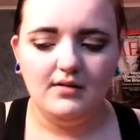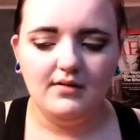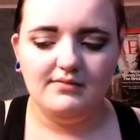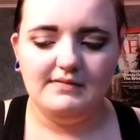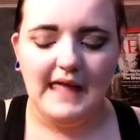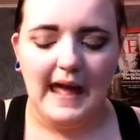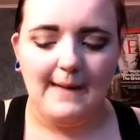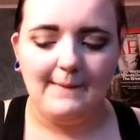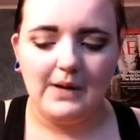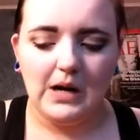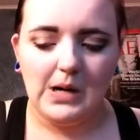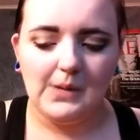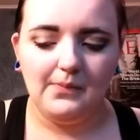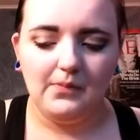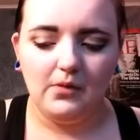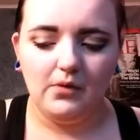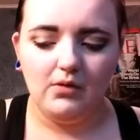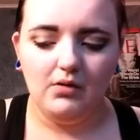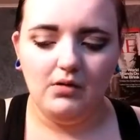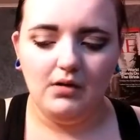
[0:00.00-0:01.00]
that
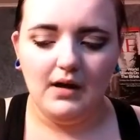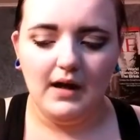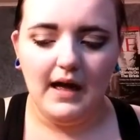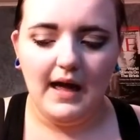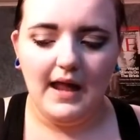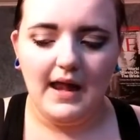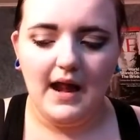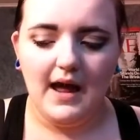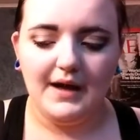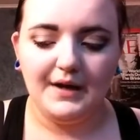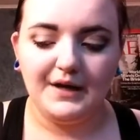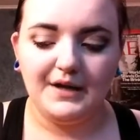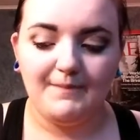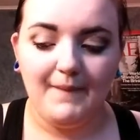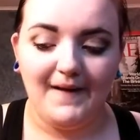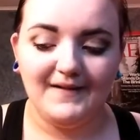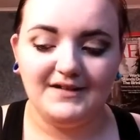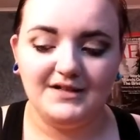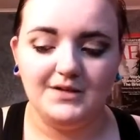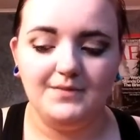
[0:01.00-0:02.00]
purple, and I
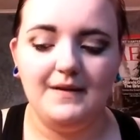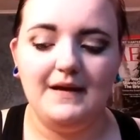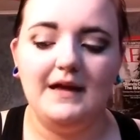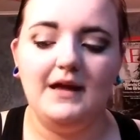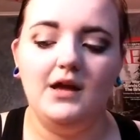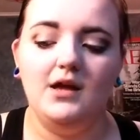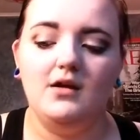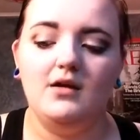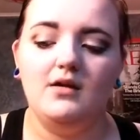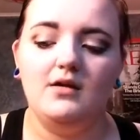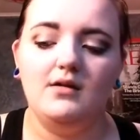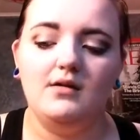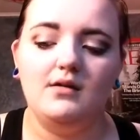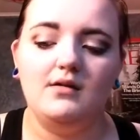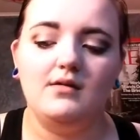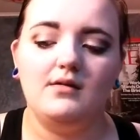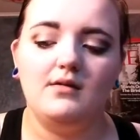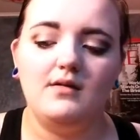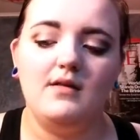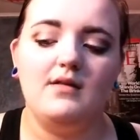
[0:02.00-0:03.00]
expect it to be
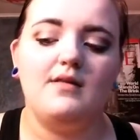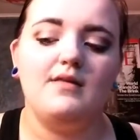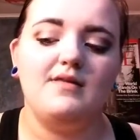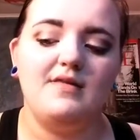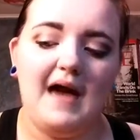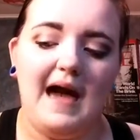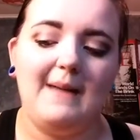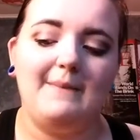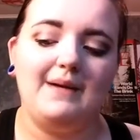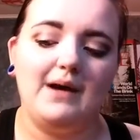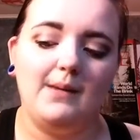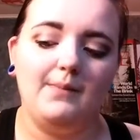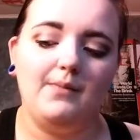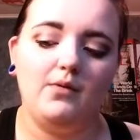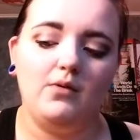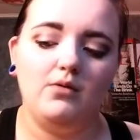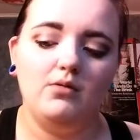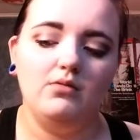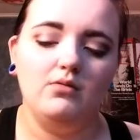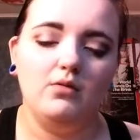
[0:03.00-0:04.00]
that
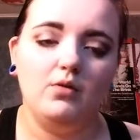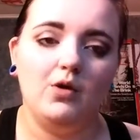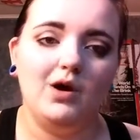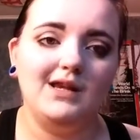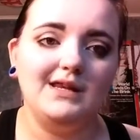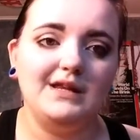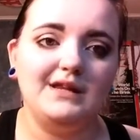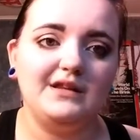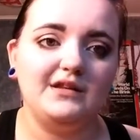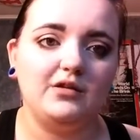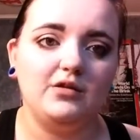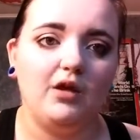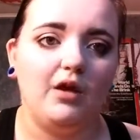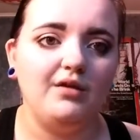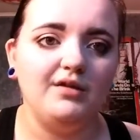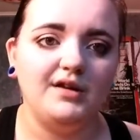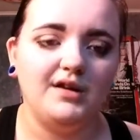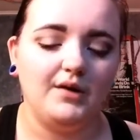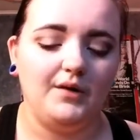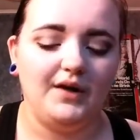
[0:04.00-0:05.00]
purple, or at least
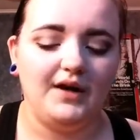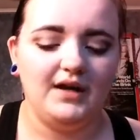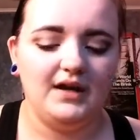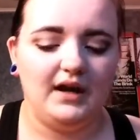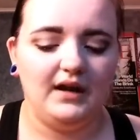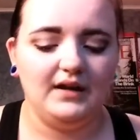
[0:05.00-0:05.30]
close to it,